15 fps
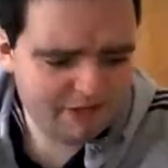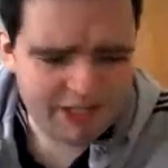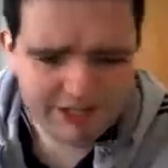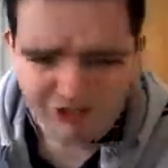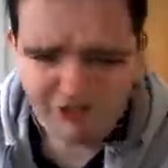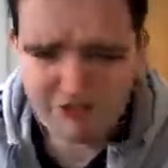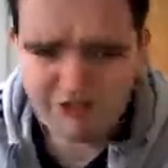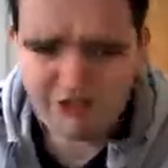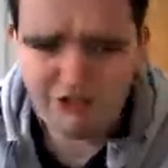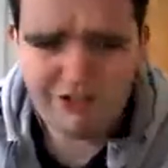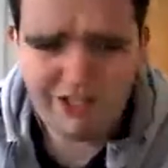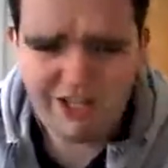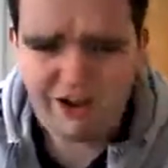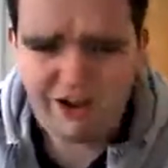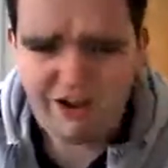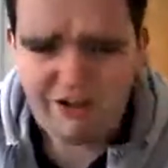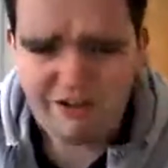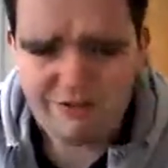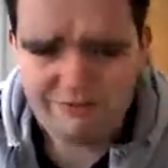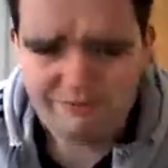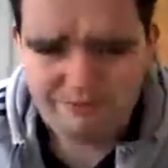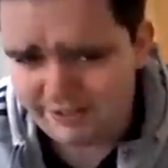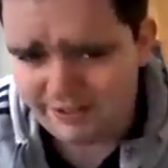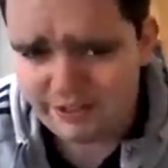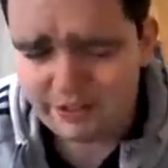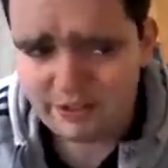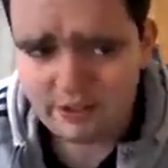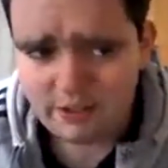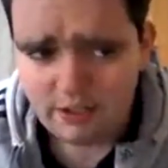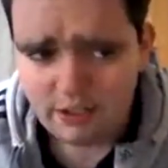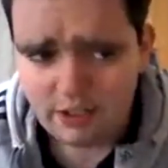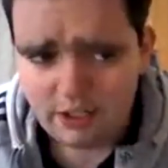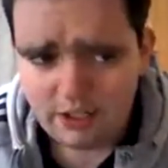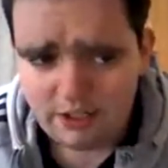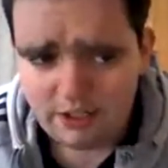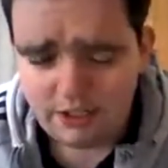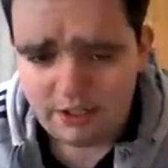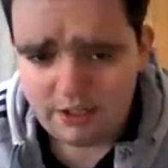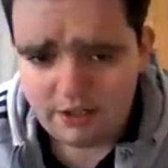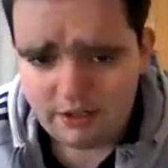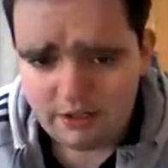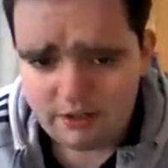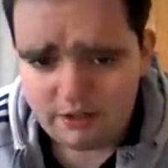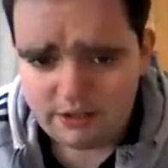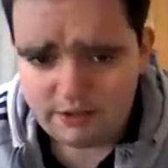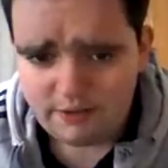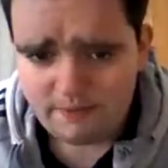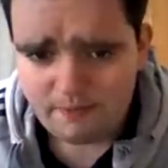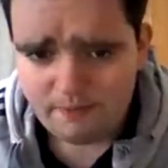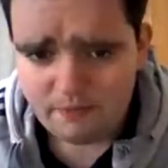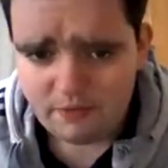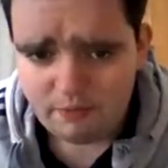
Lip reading: like just doing it is, but